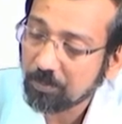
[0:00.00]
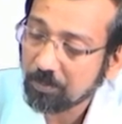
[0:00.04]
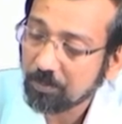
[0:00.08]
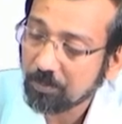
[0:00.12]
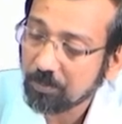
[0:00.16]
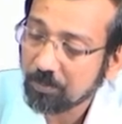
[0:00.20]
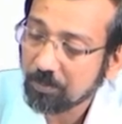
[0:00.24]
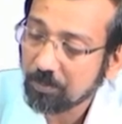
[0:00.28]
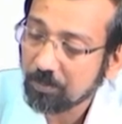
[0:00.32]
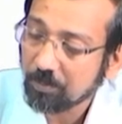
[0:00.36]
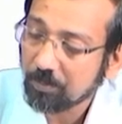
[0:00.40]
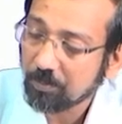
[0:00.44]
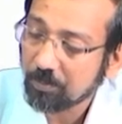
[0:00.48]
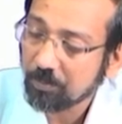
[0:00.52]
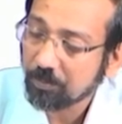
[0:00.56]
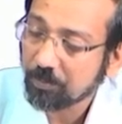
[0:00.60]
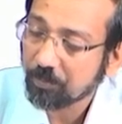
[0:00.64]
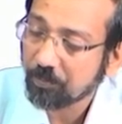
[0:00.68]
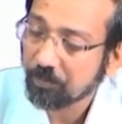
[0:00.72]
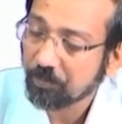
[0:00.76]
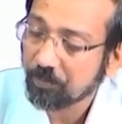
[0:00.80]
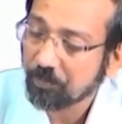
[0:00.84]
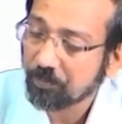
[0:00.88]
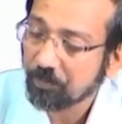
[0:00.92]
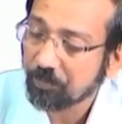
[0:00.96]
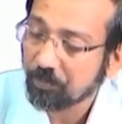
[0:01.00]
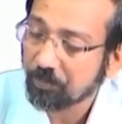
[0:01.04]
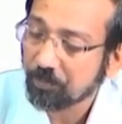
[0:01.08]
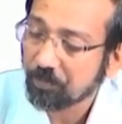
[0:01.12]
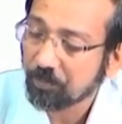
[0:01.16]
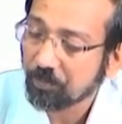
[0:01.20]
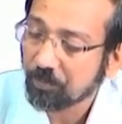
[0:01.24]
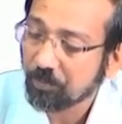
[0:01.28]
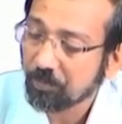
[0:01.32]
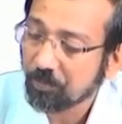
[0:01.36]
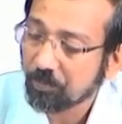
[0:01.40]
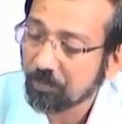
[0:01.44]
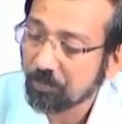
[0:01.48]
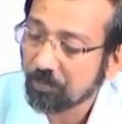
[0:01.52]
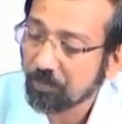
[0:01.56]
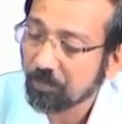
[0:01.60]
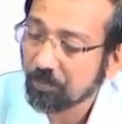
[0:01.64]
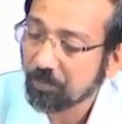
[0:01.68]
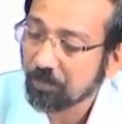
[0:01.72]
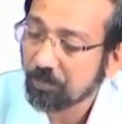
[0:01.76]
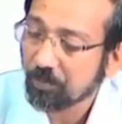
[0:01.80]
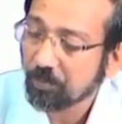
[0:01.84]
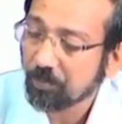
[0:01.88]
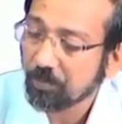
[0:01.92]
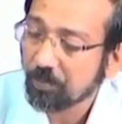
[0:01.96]

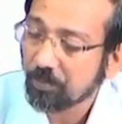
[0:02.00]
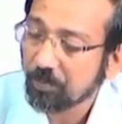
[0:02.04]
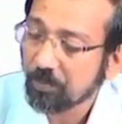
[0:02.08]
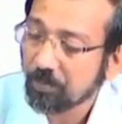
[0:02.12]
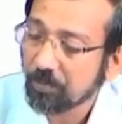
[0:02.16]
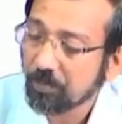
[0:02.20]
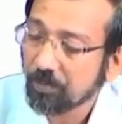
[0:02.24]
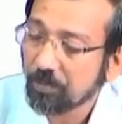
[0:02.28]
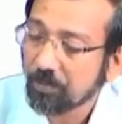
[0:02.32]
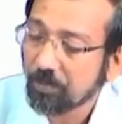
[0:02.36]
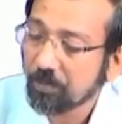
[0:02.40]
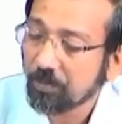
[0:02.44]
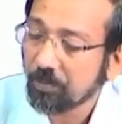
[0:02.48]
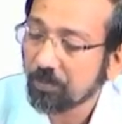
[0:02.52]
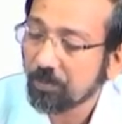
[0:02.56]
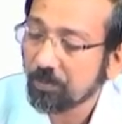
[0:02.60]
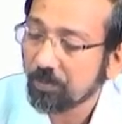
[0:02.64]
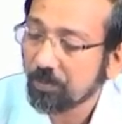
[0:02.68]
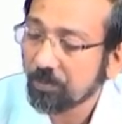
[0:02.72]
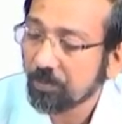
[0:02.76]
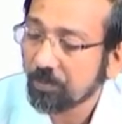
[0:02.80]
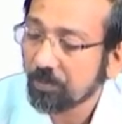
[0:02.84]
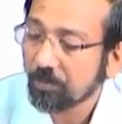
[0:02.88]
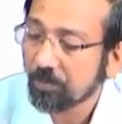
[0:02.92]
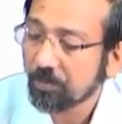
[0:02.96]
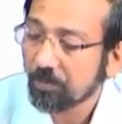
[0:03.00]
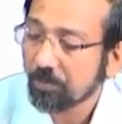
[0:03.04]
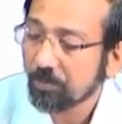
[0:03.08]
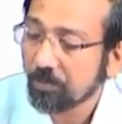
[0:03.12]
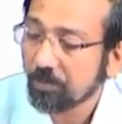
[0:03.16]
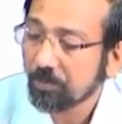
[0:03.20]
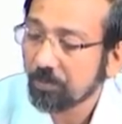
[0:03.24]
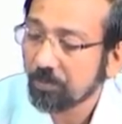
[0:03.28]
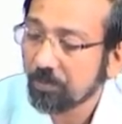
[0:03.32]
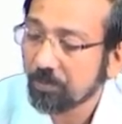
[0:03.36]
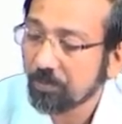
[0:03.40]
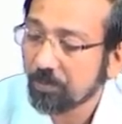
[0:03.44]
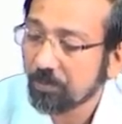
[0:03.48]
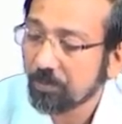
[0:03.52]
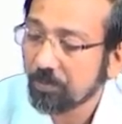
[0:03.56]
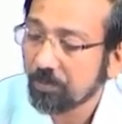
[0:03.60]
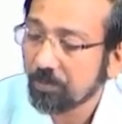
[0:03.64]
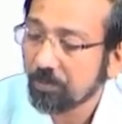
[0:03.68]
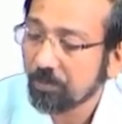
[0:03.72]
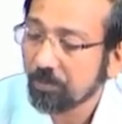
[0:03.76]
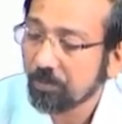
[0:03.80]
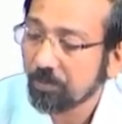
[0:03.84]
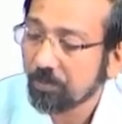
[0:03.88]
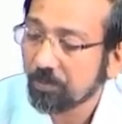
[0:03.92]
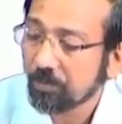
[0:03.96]

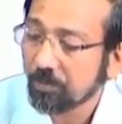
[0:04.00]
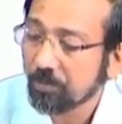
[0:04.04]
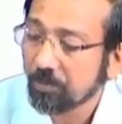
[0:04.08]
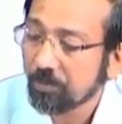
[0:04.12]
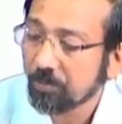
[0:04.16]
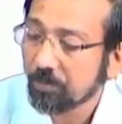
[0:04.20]
Nothing is said.